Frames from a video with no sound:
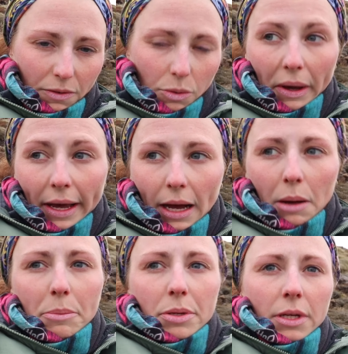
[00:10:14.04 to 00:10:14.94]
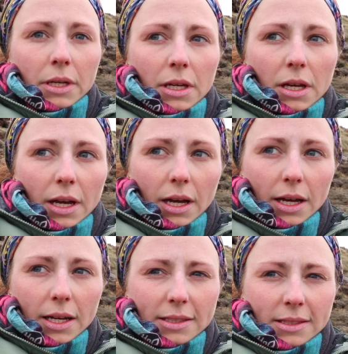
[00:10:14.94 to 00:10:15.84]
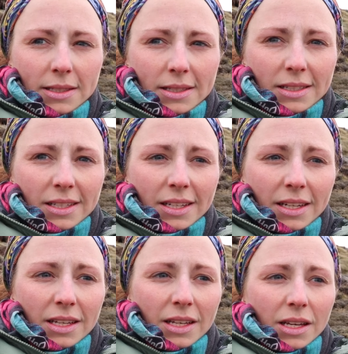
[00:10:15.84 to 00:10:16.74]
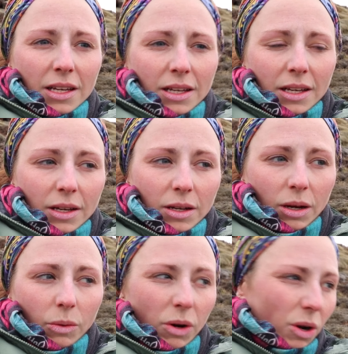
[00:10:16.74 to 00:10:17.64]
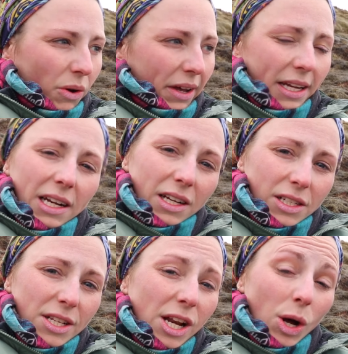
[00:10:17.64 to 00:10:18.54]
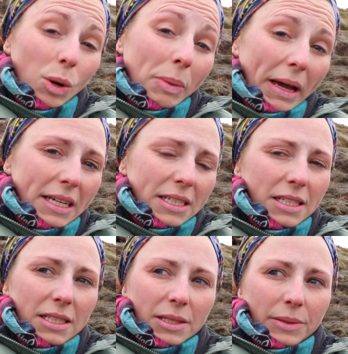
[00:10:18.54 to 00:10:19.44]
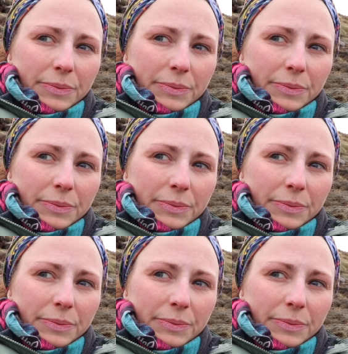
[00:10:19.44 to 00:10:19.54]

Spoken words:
of the way up, and we're going at a slow pace.